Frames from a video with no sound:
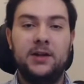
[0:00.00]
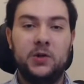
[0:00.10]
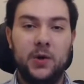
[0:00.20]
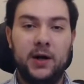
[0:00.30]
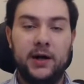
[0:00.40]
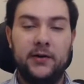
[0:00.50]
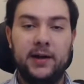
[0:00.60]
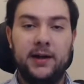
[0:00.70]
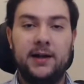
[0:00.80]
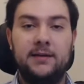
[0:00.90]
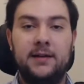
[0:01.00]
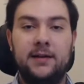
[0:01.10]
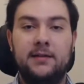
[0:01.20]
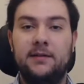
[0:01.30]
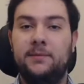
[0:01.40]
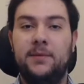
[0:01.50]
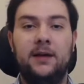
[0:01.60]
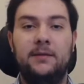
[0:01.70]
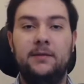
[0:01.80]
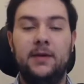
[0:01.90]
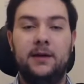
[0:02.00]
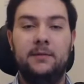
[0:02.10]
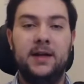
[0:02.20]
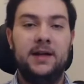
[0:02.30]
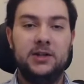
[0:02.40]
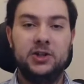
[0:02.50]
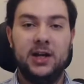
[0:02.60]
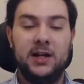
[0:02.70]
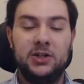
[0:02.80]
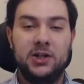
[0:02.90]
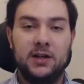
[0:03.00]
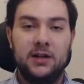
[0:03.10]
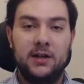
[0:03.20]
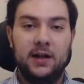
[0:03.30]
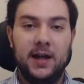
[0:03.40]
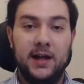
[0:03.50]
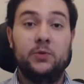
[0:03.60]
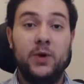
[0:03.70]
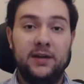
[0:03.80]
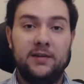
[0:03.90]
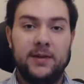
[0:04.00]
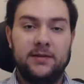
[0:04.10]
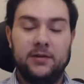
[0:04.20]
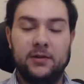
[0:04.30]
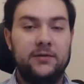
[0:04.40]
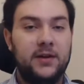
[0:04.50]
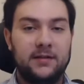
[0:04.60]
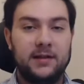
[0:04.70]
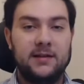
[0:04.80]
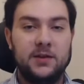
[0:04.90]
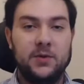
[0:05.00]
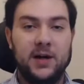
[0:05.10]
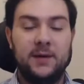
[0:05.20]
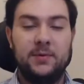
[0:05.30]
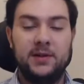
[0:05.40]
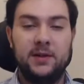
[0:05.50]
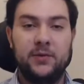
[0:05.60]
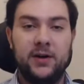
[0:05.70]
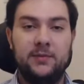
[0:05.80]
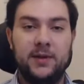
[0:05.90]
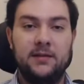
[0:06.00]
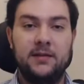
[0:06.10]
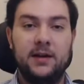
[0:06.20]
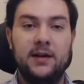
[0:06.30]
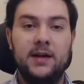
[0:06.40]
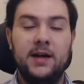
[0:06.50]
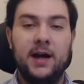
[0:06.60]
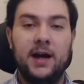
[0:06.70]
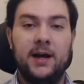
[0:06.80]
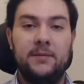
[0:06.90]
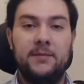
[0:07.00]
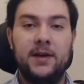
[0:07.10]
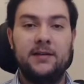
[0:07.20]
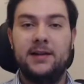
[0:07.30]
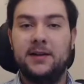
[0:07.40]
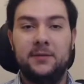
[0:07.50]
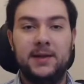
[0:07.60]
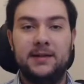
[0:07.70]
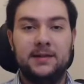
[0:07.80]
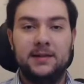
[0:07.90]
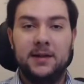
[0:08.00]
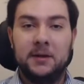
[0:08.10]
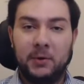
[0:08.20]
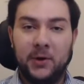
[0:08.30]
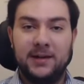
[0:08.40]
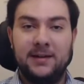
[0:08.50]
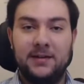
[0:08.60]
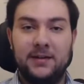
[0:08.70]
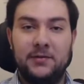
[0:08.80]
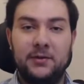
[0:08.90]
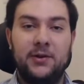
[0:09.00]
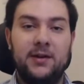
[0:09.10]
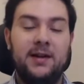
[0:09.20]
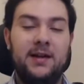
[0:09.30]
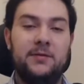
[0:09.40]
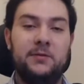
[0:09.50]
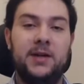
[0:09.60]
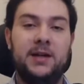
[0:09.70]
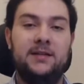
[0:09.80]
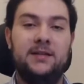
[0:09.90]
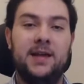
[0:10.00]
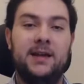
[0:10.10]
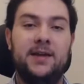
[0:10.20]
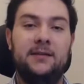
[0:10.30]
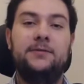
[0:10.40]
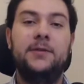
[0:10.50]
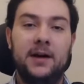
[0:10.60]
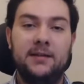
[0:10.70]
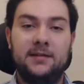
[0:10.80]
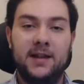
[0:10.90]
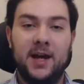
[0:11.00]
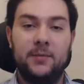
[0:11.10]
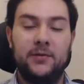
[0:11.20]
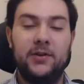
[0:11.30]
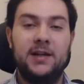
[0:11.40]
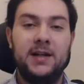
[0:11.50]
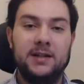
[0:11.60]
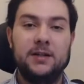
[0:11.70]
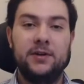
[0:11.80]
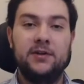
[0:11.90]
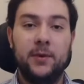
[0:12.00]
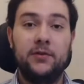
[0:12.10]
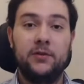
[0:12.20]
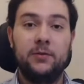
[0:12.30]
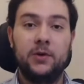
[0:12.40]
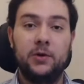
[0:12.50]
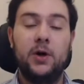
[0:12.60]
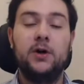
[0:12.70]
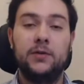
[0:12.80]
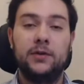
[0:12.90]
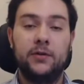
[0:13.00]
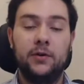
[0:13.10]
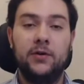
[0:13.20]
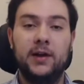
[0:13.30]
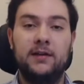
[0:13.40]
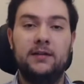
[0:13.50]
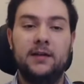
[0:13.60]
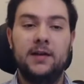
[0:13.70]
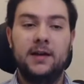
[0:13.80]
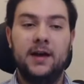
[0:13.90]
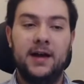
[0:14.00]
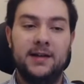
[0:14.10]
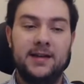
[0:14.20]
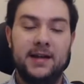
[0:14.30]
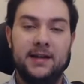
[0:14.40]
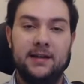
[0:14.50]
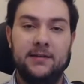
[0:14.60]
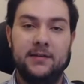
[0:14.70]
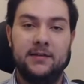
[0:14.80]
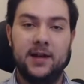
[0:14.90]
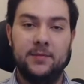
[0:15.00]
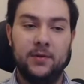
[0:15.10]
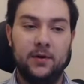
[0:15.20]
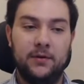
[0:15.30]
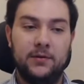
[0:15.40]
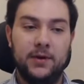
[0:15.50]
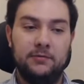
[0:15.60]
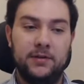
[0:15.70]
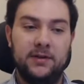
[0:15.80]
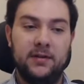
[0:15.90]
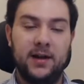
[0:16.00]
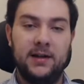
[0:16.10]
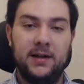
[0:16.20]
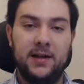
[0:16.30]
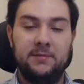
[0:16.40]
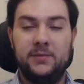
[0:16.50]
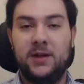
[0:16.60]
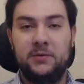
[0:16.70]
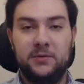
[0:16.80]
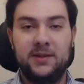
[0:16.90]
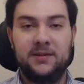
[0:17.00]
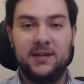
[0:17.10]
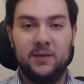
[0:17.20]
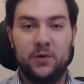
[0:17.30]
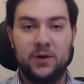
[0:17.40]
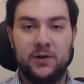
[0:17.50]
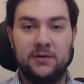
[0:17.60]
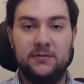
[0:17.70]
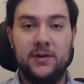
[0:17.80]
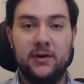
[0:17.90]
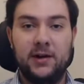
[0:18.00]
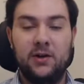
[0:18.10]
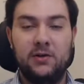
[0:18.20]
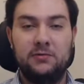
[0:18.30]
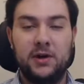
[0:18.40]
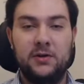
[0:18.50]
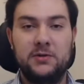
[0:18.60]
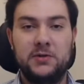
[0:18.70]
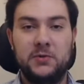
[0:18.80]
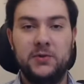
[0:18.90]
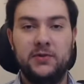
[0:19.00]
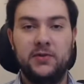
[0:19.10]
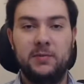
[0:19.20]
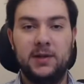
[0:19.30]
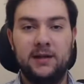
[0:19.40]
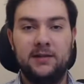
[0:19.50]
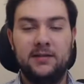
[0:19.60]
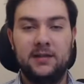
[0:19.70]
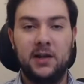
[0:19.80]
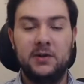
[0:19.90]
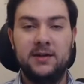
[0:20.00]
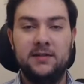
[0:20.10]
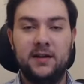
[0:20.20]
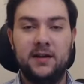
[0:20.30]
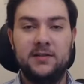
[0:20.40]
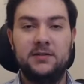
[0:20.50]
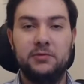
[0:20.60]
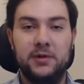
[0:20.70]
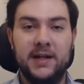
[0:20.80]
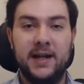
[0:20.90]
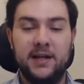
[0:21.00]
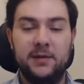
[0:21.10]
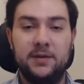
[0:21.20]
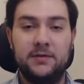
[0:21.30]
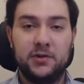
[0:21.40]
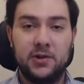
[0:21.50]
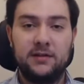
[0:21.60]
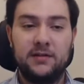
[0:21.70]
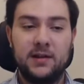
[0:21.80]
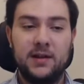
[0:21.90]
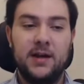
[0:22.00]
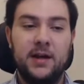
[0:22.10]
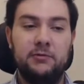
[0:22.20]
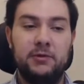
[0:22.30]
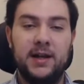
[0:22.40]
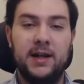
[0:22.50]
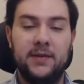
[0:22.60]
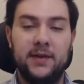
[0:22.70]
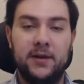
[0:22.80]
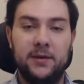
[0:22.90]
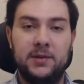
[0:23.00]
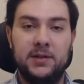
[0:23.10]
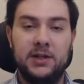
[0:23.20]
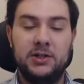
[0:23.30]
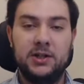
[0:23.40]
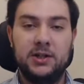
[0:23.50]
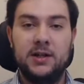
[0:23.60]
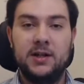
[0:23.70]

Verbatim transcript: an inquiry like this, uh, uh, making change in Westminster or investigating what happened in Westminster um, is a little bit pointless if you're not even willing to take that first step of the leader responsible who oversaw this uh, taking the step of resigning. That, that would have been step one on a very long road towards the police slowly starting to regain a bit of trust and regain their reputation.